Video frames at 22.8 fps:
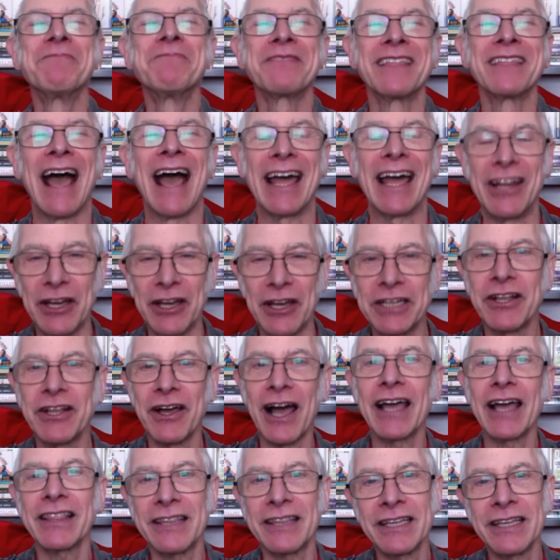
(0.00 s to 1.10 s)
And I
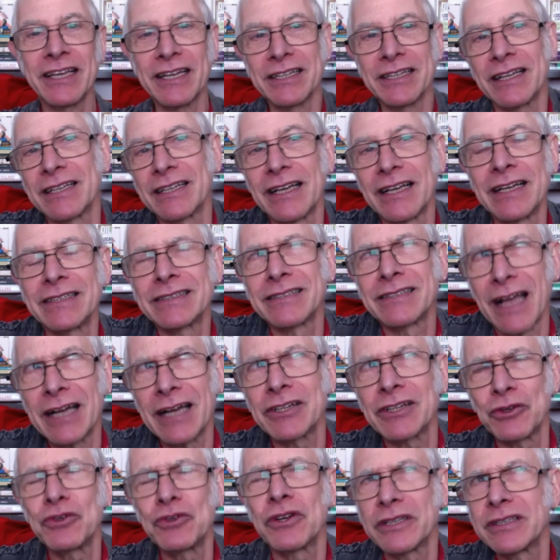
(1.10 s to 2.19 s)
think
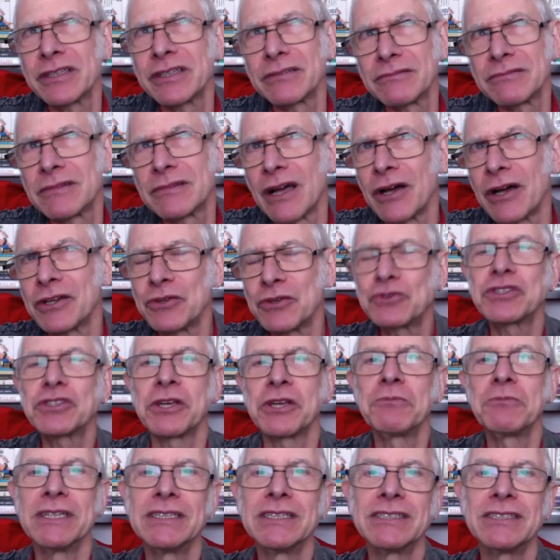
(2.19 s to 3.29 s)
I'd also
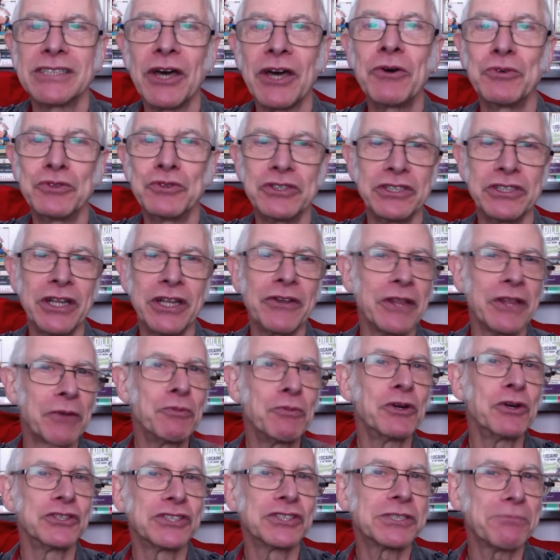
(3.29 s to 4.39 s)
been told, you know, they weren't
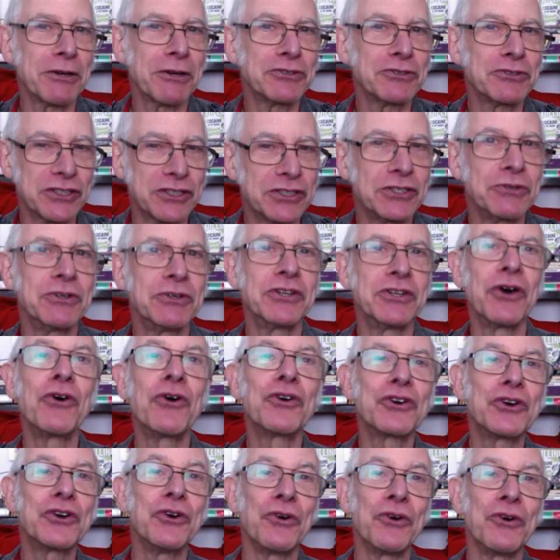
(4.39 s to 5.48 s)
supposed to do an
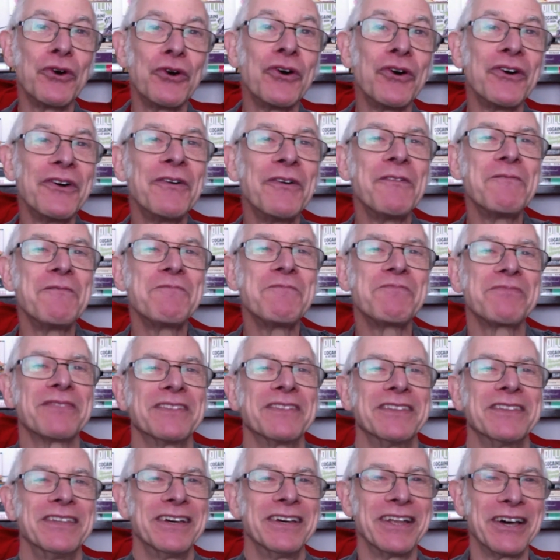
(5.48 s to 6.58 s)
encore. You
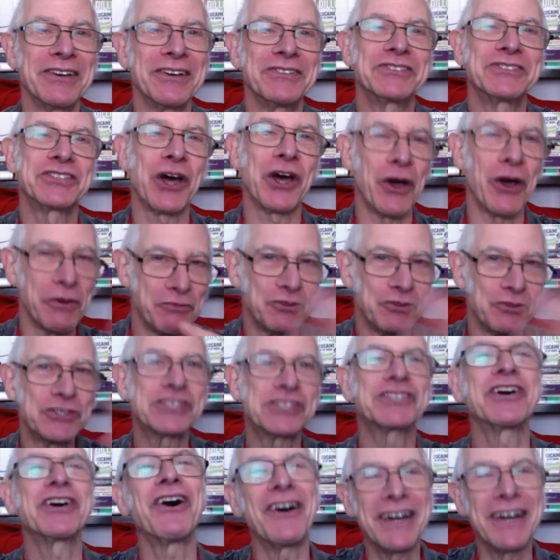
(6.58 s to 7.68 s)
know, time was
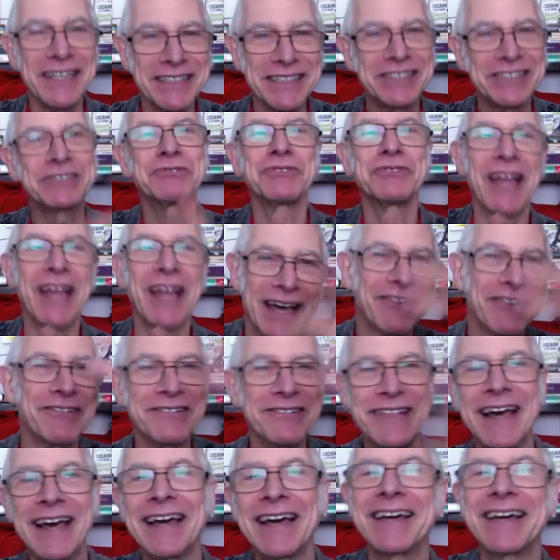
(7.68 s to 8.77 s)
tight, all that
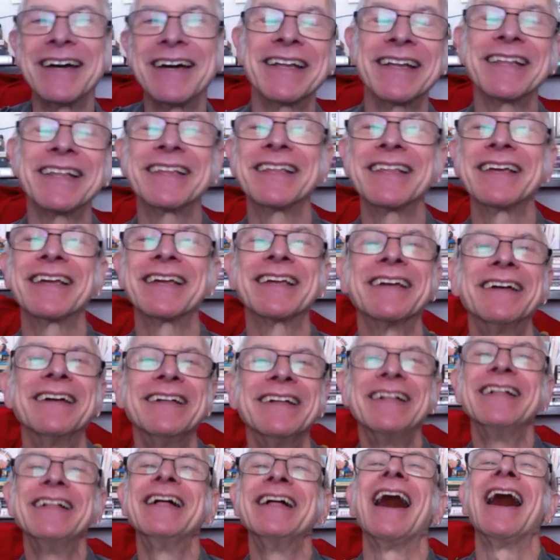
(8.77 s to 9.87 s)
kind of thing.
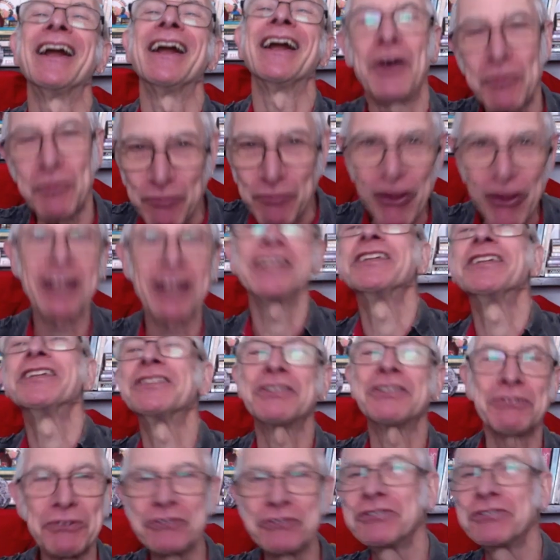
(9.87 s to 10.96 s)
And I'm running
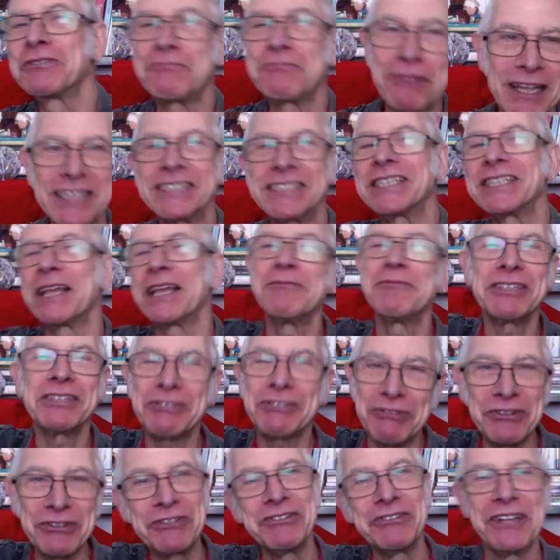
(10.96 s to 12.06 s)
through the place, let me
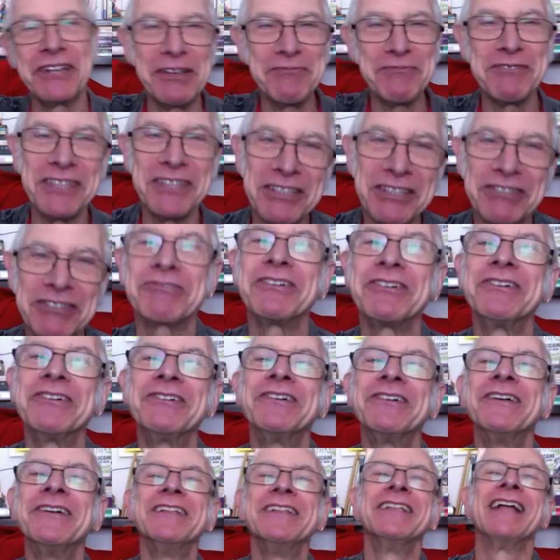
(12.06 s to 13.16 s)
through.
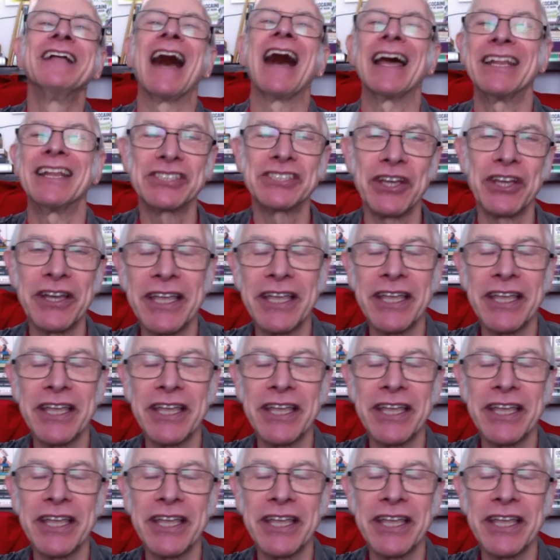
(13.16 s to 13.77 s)
And as I